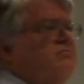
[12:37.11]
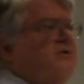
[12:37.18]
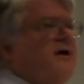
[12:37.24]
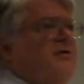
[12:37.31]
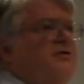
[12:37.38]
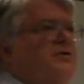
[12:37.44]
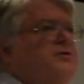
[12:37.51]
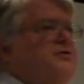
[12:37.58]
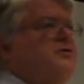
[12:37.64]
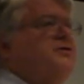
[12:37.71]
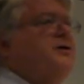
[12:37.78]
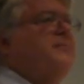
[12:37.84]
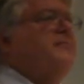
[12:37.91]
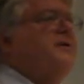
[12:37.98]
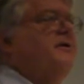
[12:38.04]
routers or
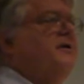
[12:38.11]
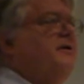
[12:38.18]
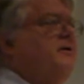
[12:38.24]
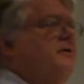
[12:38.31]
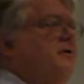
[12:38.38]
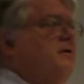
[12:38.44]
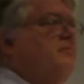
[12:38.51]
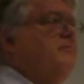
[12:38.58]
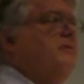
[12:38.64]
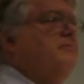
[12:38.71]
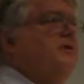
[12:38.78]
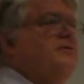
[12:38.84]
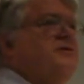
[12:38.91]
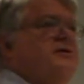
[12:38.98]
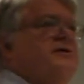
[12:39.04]
something called
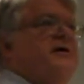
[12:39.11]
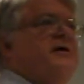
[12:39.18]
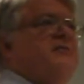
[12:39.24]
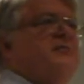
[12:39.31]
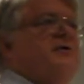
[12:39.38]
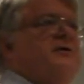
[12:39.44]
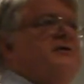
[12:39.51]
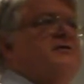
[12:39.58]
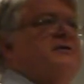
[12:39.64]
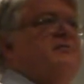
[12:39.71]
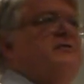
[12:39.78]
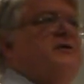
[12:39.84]
Mimosa Networks that